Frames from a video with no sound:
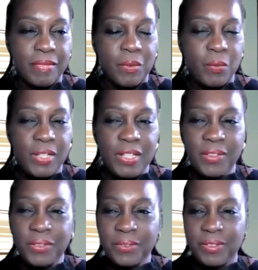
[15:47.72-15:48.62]
Well, you
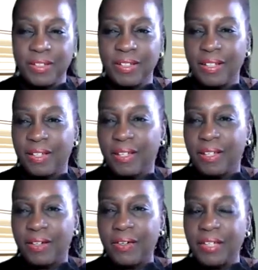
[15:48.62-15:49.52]
know,
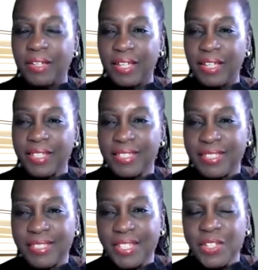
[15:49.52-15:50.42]
cooking is
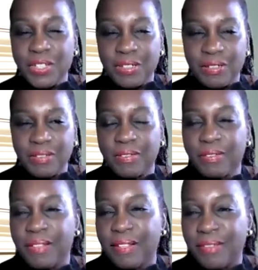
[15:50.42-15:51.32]
such a
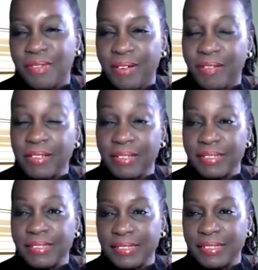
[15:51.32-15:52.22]

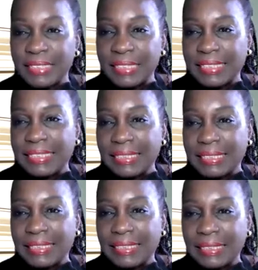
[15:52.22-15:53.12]
very
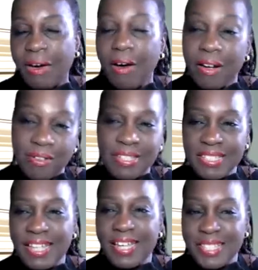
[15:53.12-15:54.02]
onerous task